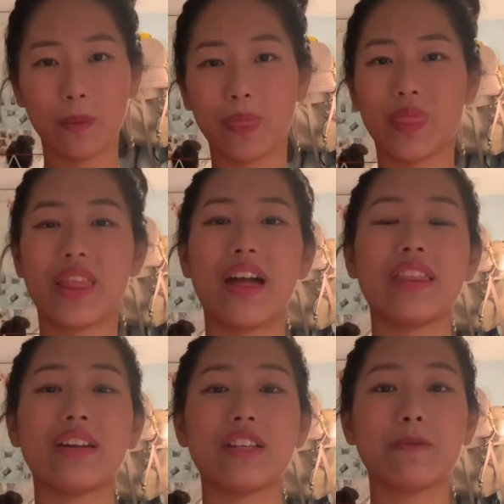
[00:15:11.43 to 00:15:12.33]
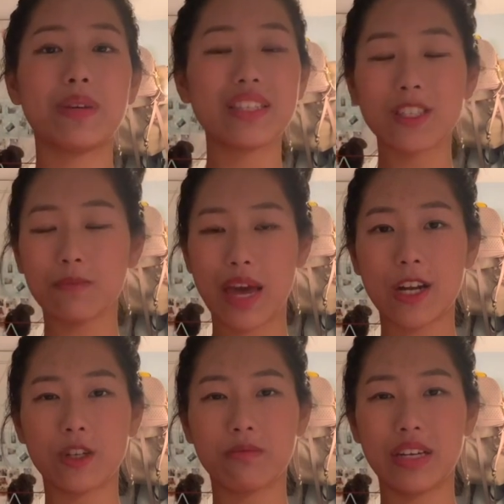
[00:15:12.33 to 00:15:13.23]
and then it's business
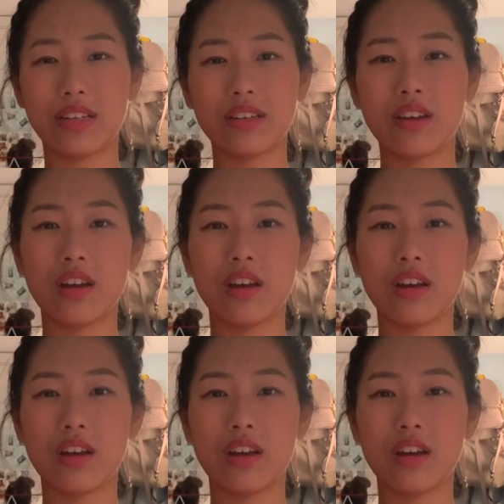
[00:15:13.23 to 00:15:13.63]
management.